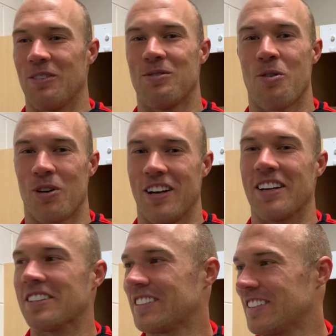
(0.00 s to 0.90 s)
4
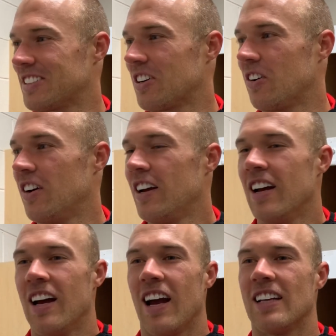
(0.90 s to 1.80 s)
years, and so
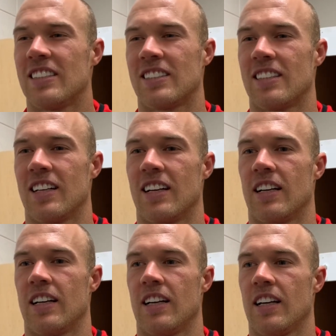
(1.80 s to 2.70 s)
it's just
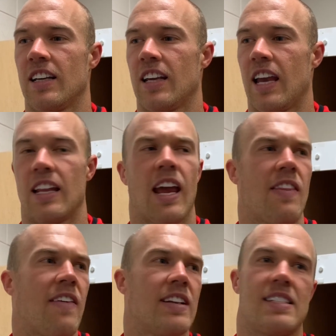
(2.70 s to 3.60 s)

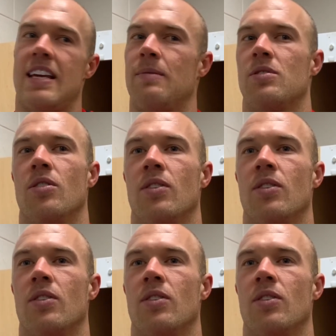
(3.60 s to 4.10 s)
and the team too.